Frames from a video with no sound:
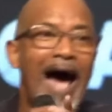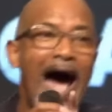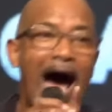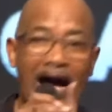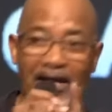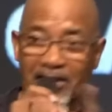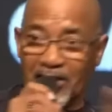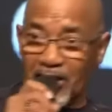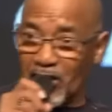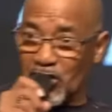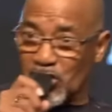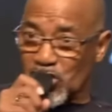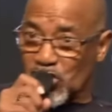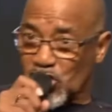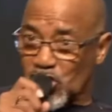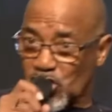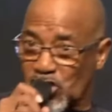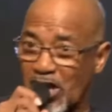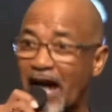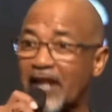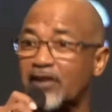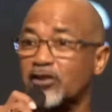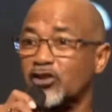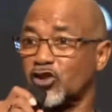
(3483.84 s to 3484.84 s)
And he
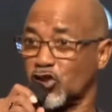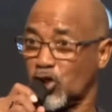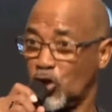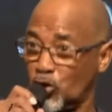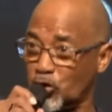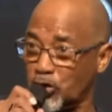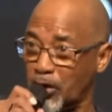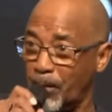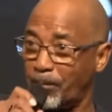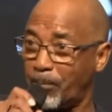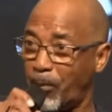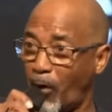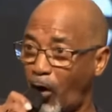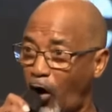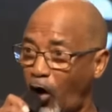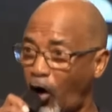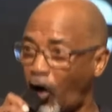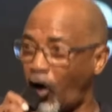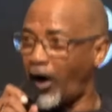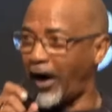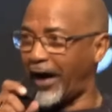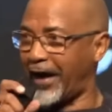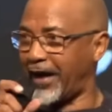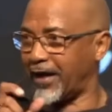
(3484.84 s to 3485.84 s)
said to the
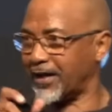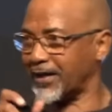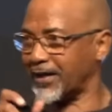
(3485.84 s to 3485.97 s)
boy,